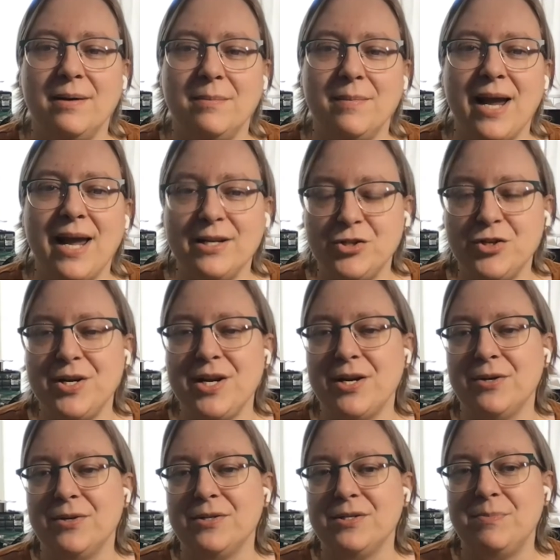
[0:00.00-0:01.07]

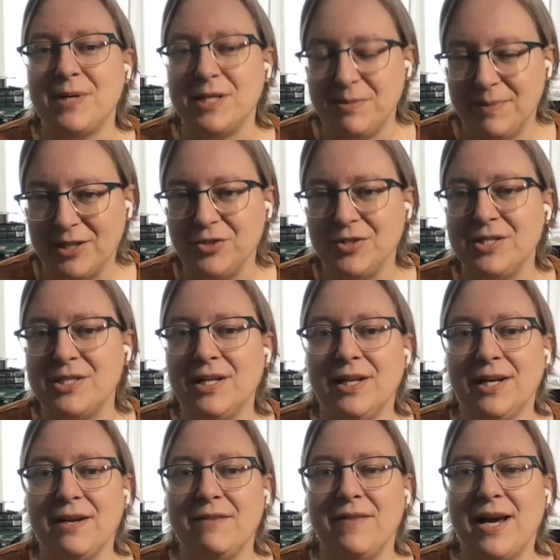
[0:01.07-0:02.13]
Engineers, but especially in
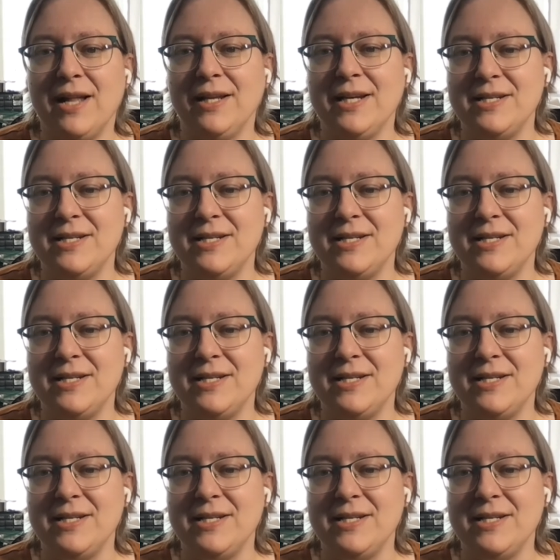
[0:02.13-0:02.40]
Silicon Valley,